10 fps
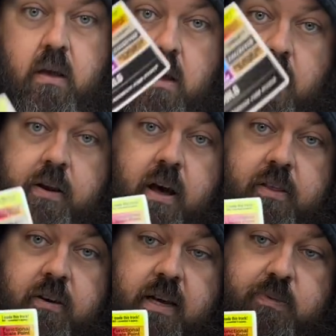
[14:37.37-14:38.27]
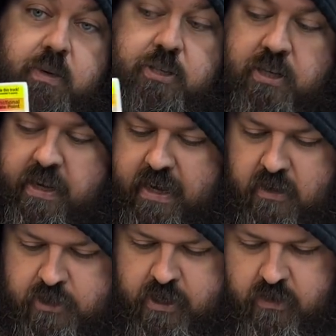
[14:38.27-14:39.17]
Another SVG
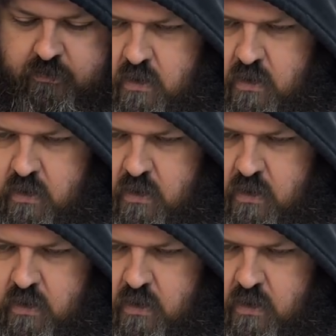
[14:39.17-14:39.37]
decal sheet.